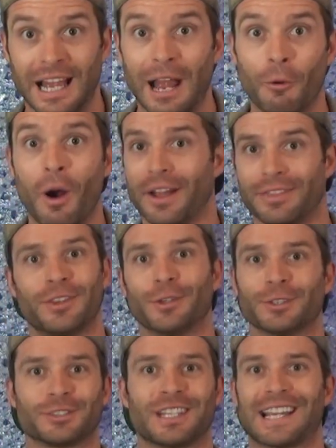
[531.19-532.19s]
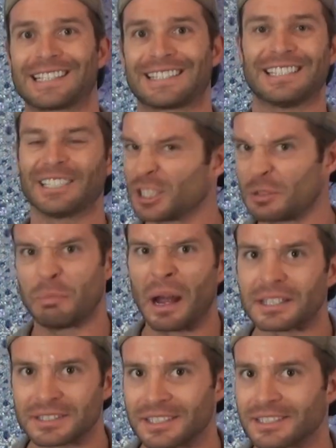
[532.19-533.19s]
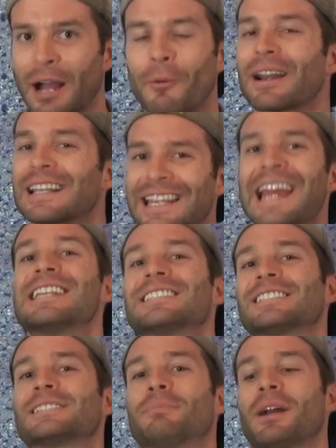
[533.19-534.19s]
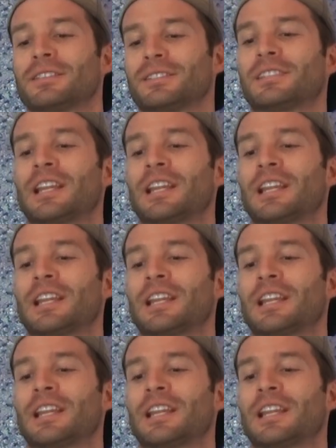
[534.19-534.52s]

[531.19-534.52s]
I want those the spices. I want to taste the spices.